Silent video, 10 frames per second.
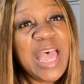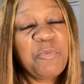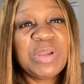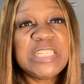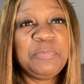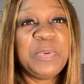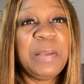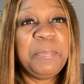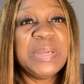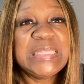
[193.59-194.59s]
precept
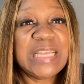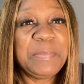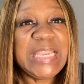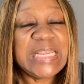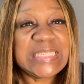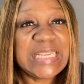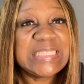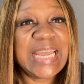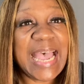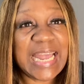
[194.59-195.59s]
upon precept, in
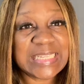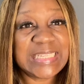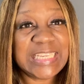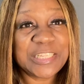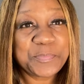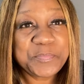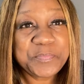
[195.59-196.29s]
season and out of season.